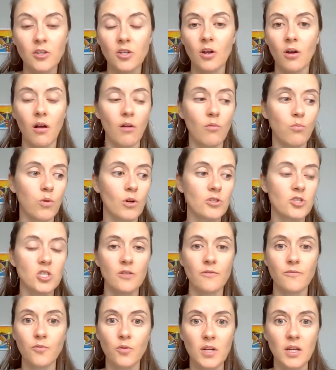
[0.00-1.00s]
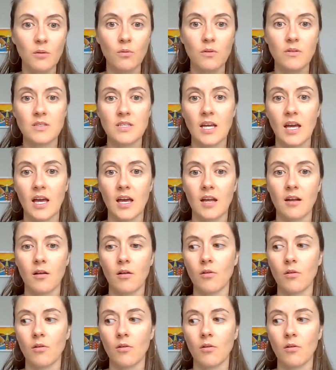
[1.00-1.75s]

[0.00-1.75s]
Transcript: You know, I'll watch the footy with dad.